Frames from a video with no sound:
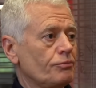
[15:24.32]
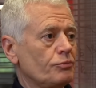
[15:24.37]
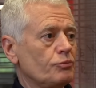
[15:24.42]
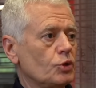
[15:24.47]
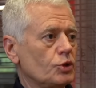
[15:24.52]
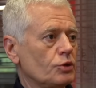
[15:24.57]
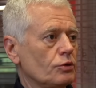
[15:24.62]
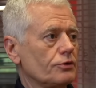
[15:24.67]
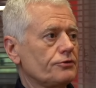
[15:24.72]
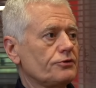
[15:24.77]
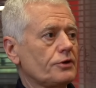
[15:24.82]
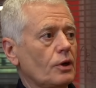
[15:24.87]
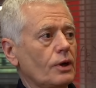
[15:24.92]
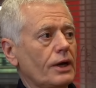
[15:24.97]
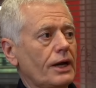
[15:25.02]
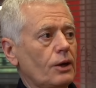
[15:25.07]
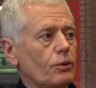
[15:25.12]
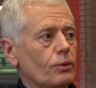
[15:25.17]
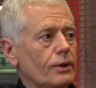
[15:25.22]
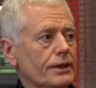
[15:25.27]
but also
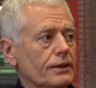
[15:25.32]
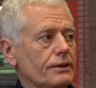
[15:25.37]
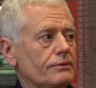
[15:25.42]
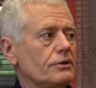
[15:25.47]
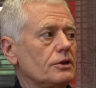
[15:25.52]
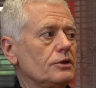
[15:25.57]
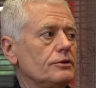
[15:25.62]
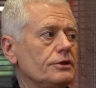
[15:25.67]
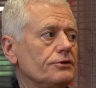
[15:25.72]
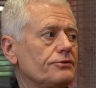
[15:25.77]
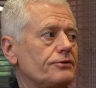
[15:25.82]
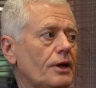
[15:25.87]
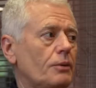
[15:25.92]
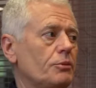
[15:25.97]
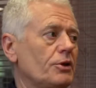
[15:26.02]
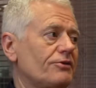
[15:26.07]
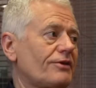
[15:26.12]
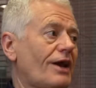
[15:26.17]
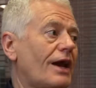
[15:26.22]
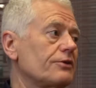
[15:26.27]
how we
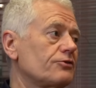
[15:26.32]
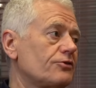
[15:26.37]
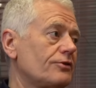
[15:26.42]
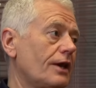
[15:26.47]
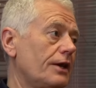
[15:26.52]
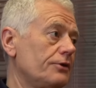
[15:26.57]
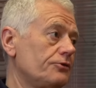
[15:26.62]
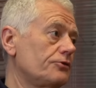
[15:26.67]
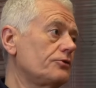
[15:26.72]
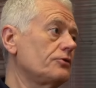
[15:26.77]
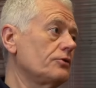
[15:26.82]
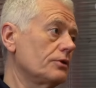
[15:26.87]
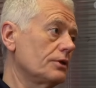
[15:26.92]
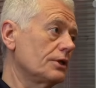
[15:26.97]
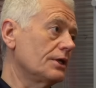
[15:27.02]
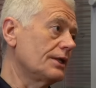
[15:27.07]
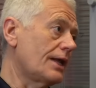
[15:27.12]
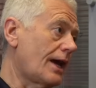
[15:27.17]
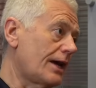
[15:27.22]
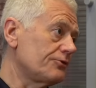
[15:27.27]
establish access to
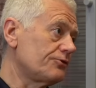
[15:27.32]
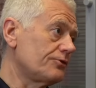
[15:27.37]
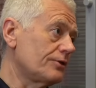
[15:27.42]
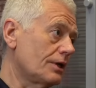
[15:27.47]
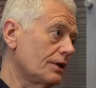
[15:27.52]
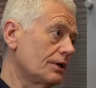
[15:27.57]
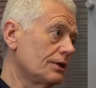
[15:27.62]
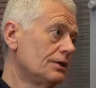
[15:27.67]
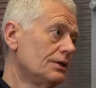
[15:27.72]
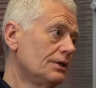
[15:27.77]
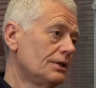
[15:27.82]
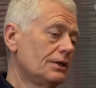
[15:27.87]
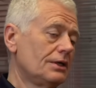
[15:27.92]
the NASA